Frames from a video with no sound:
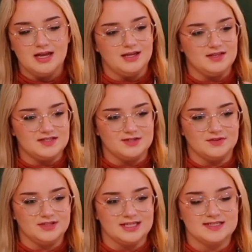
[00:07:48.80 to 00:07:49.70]
these
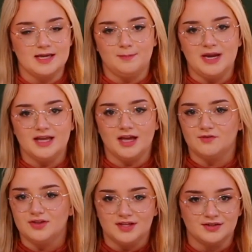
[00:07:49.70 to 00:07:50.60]
different things that make
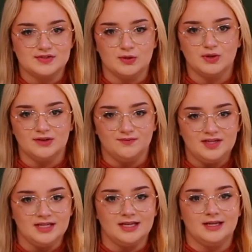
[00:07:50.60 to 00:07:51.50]
everything so
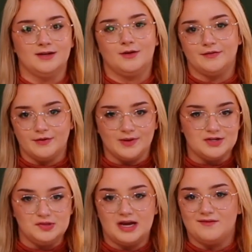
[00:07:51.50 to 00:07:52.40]
convenient? And although I
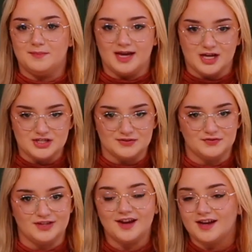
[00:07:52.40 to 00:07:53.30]
do have a passion
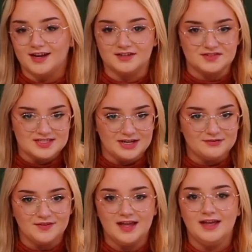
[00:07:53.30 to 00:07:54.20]
for that kind of
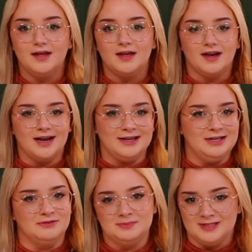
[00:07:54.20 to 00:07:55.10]
stuff, I
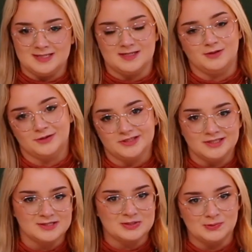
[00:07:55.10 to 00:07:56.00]
know it because I learned it
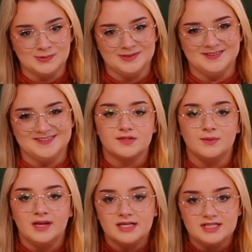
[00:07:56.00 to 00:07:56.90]
in school. So
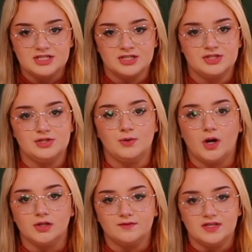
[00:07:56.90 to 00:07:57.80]
in addition to
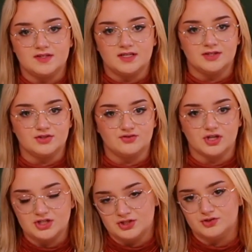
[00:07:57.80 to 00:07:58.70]
all of these
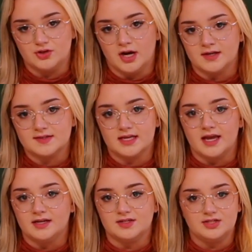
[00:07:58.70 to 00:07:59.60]
construction drawings that
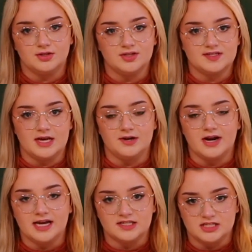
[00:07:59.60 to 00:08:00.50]
an interior designer has